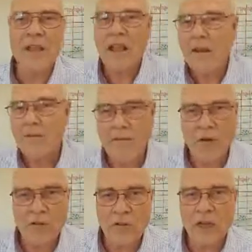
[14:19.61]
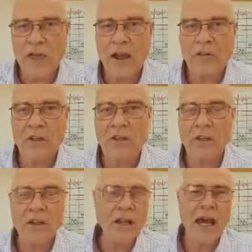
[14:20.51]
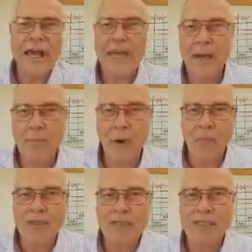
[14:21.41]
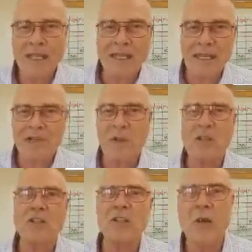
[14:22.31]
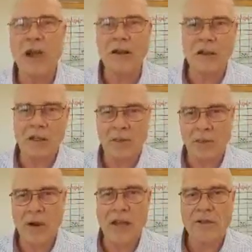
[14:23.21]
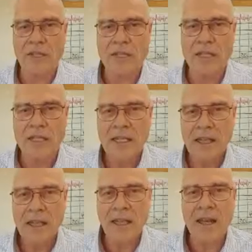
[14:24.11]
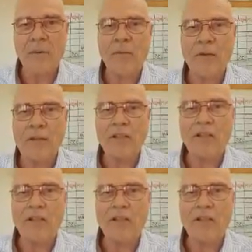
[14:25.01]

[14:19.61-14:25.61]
We sent out literally I'm set next week to go out and look at more houses, and I'm really